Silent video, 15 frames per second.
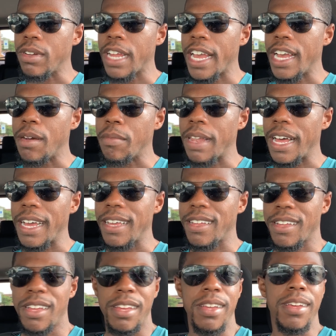damn
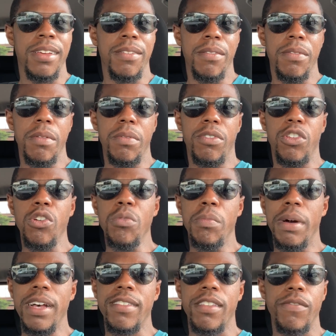like two
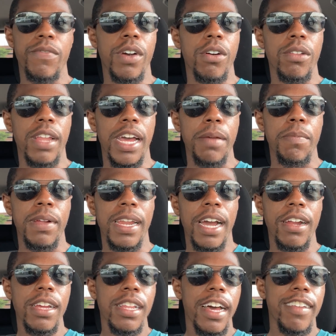months it felt like, but
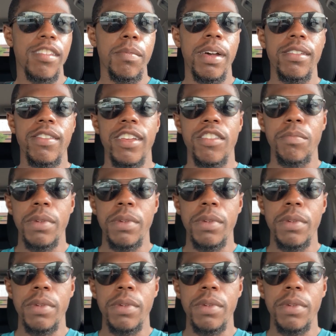now they last about six